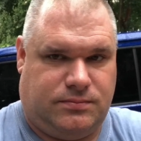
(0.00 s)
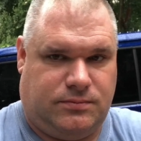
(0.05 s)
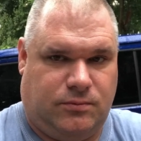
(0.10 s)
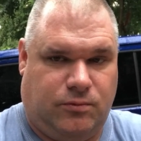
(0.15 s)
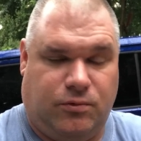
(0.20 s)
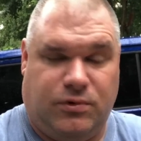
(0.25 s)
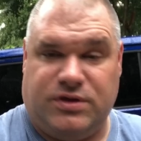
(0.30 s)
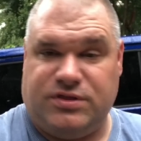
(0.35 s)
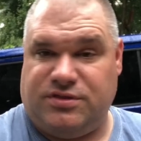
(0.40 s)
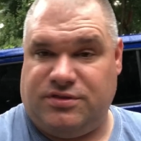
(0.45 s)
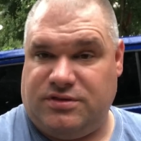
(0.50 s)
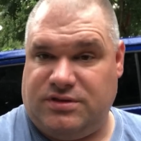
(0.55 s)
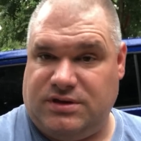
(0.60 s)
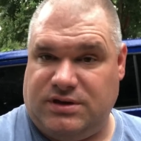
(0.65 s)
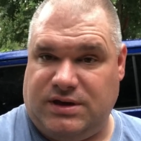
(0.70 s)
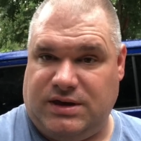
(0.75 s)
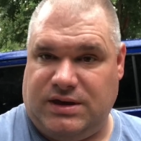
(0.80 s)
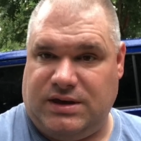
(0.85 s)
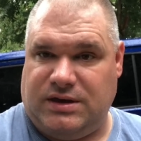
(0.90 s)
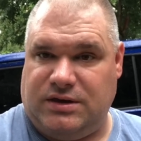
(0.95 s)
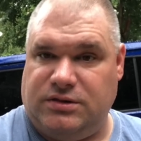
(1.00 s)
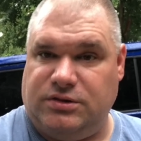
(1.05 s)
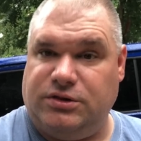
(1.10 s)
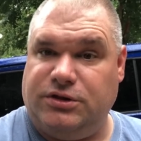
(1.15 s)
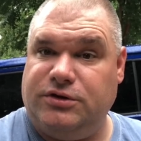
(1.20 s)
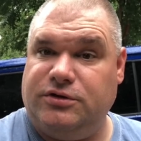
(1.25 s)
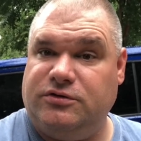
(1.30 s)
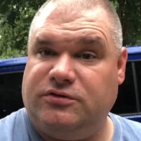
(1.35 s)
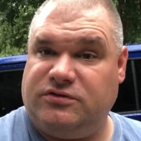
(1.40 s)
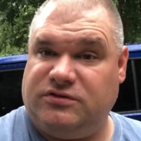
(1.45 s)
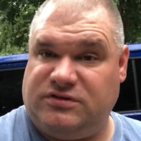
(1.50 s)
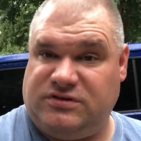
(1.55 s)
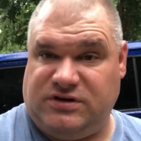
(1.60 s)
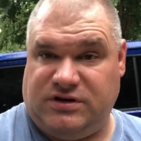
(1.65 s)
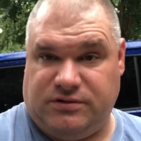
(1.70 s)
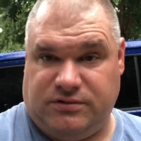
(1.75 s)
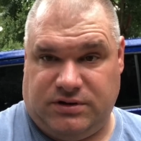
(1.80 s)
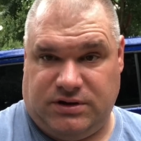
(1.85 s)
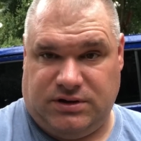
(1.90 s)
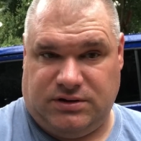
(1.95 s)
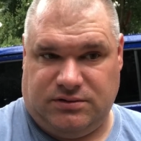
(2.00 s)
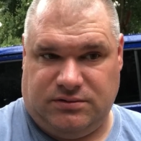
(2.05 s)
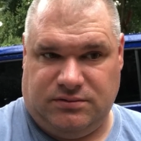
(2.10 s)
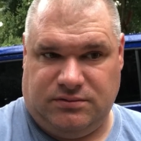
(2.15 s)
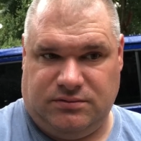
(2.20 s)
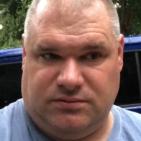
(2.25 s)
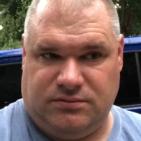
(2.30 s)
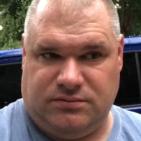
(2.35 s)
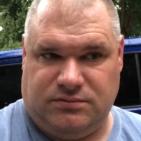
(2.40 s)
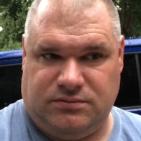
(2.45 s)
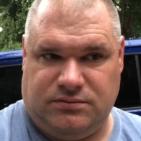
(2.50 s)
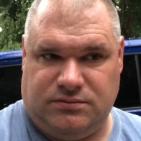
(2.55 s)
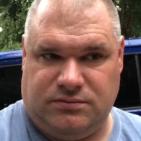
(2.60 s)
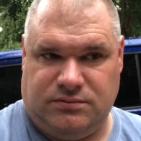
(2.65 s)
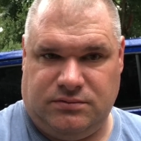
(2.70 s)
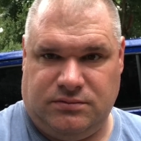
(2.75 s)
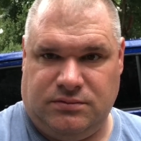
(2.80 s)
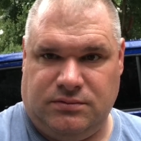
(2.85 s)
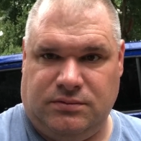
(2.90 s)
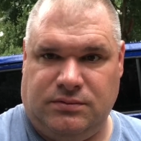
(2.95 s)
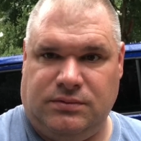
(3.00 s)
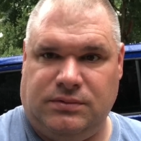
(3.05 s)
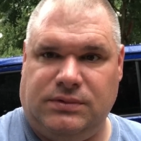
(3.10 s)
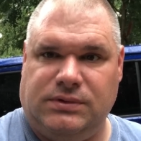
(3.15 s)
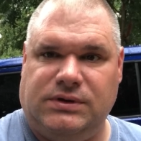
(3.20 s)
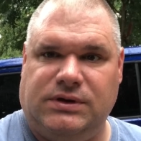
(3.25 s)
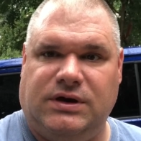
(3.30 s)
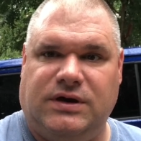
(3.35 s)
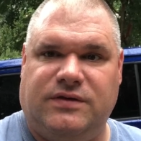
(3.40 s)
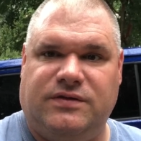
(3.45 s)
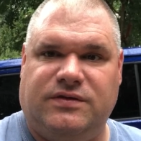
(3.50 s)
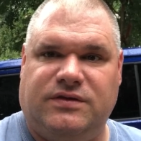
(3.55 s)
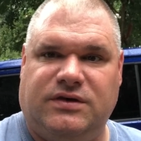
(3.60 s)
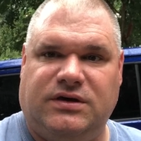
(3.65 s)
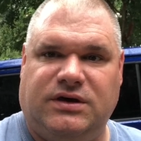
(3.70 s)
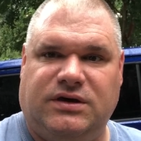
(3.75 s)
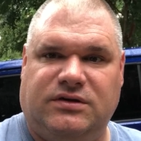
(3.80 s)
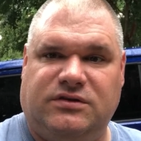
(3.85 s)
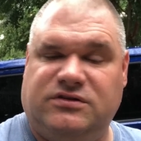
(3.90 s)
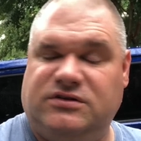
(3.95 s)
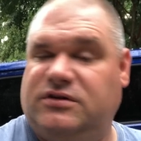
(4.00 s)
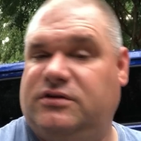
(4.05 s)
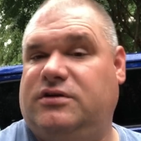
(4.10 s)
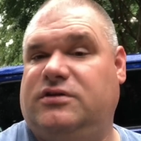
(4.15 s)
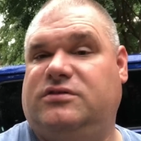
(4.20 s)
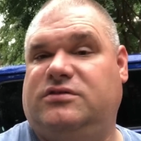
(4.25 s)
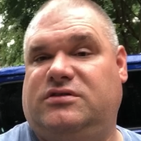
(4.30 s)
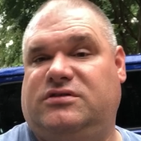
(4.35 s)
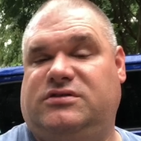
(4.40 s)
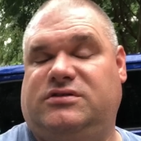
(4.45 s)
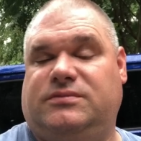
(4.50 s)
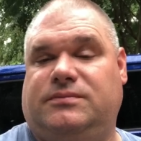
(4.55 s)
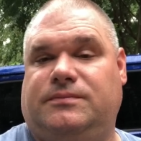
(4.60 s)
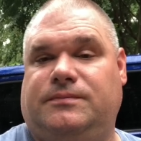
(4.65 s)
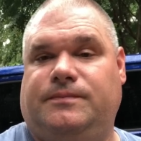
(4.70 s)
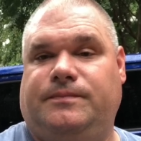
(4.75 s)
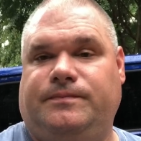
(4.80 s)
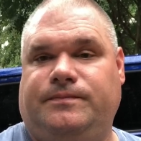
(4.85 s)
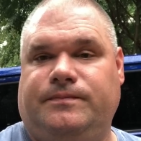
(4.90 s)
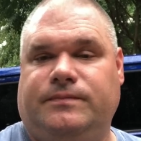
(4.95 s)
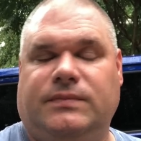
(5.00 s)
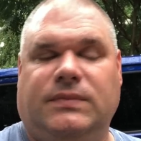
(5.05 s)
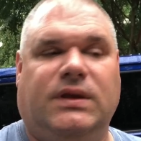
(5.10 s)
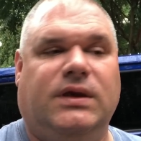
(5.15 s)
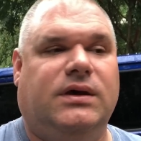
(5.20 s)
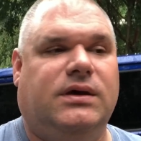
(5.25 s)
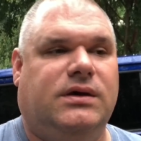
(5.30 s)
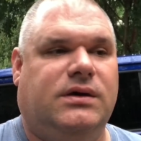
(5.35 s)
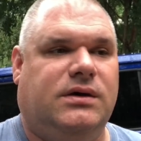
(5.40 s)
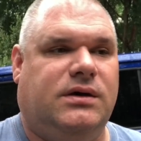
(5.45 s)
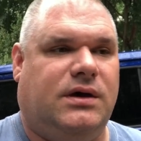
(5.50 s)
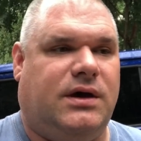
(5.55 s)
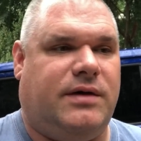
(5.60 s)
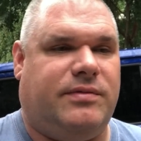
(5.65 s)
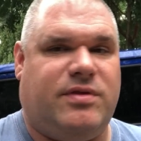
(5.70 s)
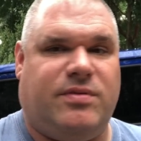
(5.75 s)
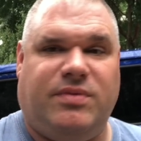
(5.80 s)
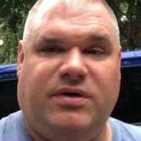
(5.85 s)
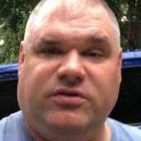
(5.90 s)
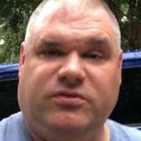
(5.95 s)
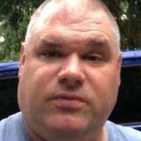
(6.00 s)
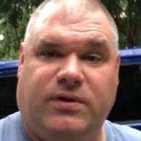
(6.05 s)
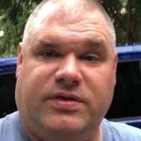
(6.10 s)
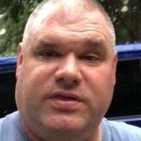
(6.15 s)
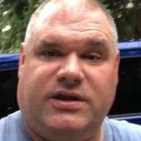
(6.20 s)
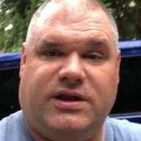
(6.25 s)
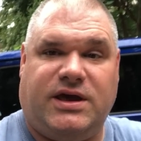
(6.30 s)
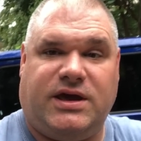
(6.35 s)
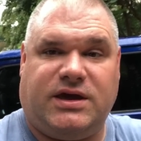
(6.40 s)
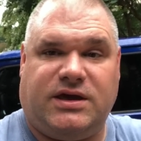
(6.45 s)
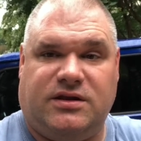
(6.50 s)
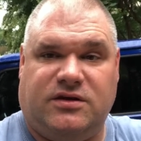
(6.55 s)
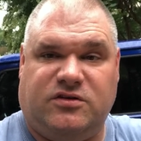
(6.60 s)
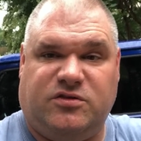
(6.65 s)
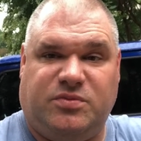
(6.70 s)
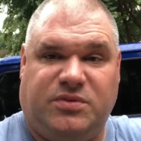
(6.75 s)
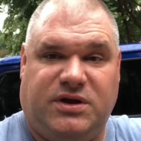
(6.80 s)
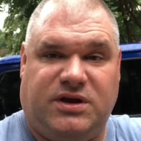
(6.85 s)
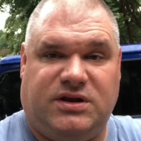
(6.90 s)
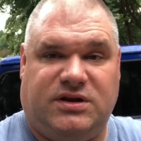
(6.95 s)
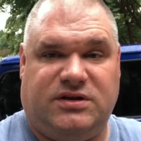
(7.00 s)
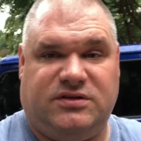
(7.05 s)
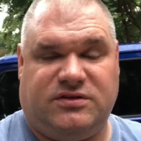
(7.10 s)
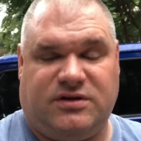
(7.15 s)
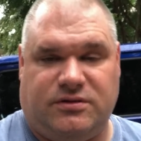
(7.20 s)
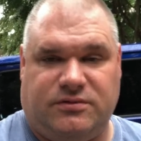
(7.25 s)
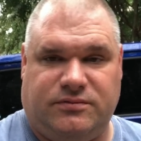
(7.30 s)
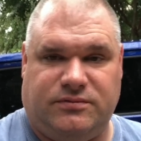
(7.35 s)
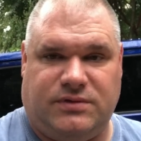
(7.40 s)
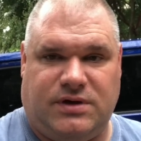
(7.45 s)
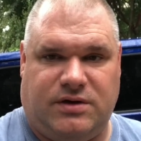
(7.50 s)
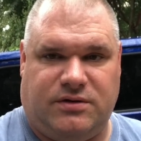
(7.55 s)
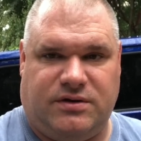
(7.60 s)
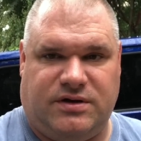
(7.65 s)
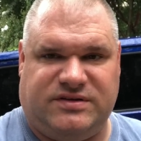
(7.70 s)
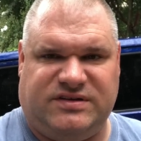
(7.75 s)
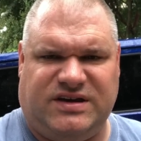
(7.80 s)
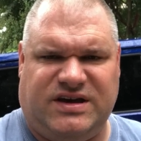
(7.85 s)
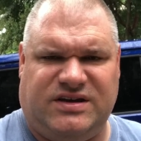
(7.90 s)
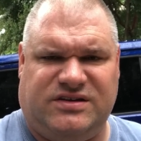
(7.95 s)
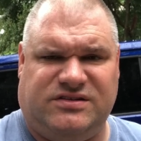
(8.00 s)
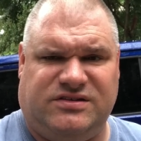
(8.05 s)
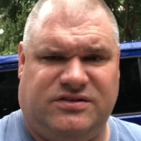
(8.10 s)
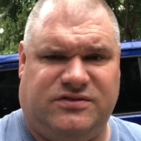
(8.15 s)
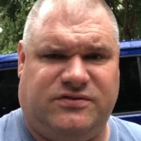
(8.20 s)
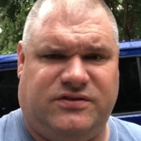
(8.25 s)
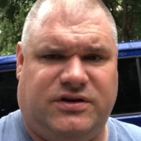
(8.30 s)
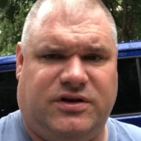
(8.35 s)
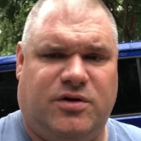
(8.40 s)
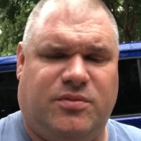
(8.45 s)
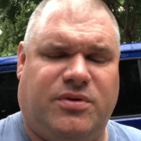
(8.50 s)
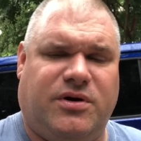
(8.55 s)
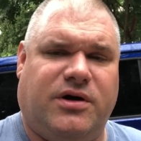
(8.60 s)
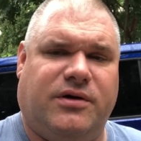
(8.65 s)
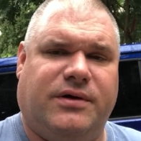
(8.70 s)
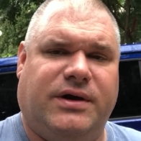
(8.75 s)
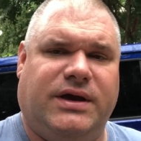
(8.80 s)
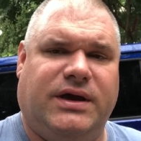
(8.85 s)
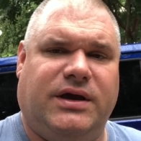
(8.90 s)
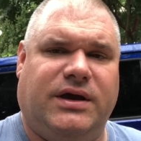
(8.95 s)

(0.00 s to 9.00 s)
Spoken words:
with loose steering in the steering system. The best way that I can explain it is I'll attach this video part right